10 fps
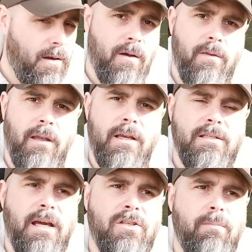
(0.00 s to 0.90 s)
the link
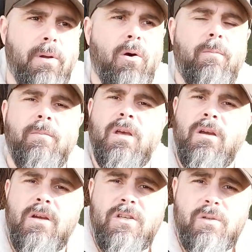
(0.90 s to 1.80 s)
section below.
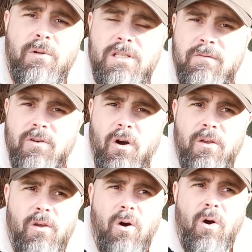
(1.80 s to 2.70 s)
So once you've got
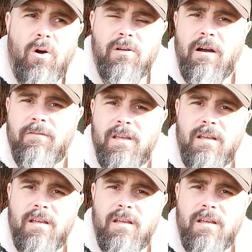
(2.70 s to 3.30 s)
your graft